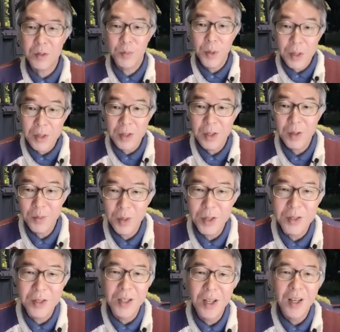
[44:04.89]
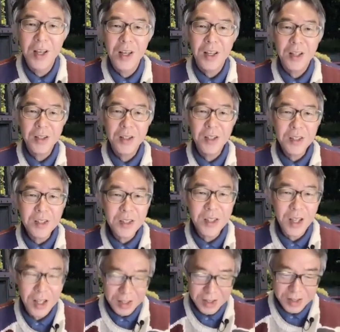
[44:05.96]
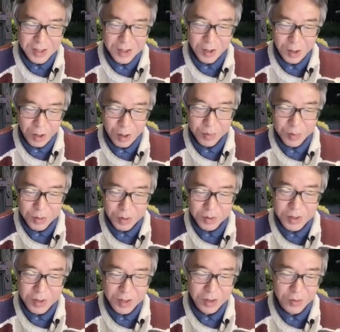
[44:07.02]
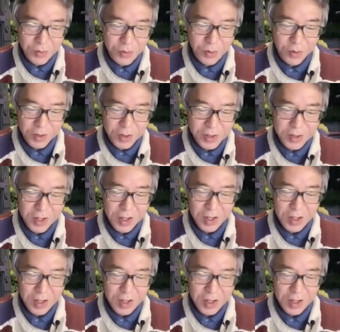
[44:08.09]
But in this case of constant force,